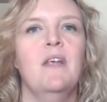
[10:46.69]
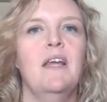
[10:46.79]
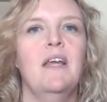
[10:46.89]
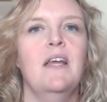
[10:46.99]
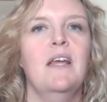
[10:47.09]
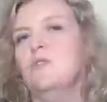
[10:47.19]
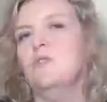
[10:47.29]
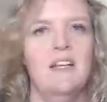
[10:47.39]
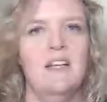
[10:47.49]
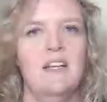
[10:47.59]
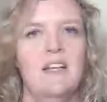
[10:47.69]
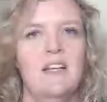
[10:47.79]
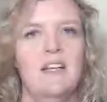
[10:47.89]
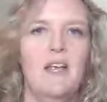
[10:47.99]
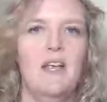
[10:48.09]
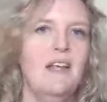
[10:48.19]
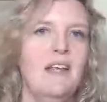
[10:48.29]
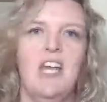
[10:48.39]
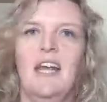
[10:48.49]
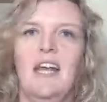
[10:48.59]
all sorts of things. You can
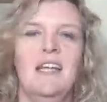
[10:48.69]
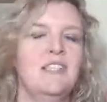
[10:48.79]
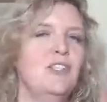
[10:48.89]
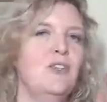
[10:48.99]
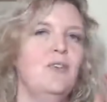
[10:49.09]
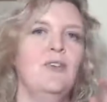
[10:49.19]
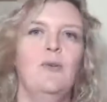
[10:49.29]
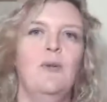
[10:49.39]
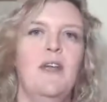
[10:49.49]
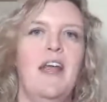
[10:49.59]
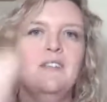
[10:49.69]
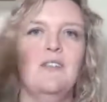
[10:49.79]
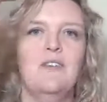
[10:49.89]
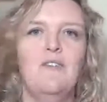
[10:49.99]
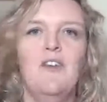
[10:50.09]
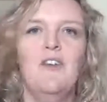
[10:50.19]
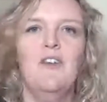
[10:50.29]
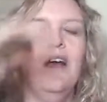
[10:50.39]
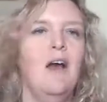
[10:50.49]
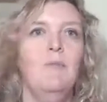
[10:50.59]
create checklists, you can create sort
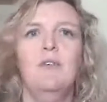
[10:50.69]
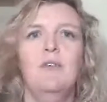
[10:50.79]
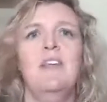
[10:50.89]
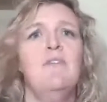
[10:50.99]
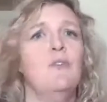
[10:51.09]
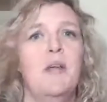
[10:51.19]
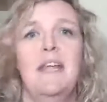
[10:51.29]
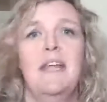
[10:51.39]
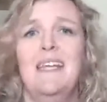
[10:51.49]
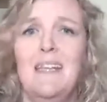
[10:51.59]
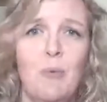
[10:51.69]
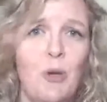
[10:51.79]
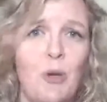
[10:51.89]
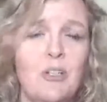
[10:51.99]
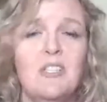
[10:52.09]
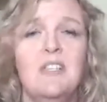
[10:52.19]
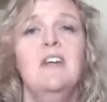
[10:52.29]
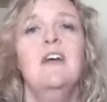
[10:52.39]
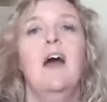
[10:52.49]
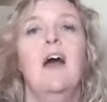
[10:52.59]
of you can even create ebooks,
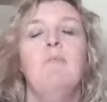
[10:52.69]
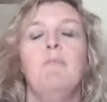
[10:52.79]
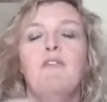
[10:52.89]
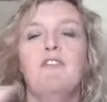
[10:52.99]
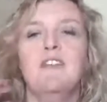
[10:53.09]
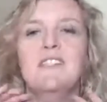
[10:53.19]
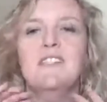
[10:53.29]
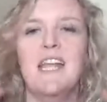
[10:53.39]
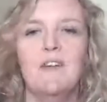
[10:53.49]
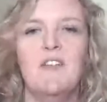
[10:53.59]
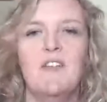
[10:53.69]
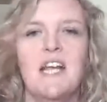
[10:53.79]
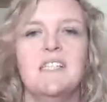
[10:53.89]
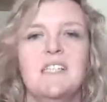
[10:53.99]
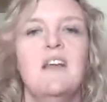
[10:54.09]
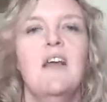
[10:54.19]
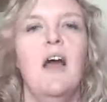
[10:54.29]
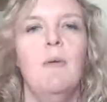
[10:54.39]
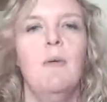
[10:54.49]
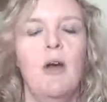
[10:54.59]
but for the sake of this,
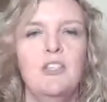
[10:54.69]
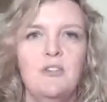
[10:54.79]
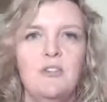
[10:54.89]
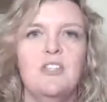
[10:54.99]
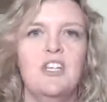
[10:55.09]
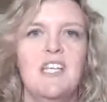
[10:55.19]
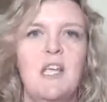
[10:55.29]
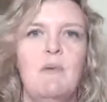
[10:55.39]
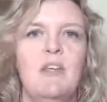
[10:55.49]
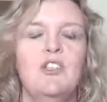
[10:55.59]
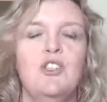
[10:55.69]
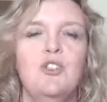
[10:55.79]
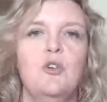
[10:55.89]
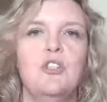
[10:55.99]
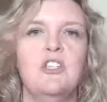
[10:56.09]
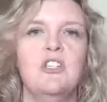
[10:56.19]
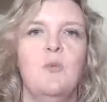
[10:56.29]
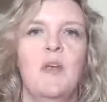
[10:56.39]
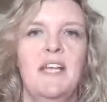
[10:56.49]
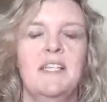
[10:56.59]
I do suggest keeping it short and
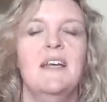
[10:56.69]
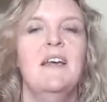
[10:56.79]
sweet,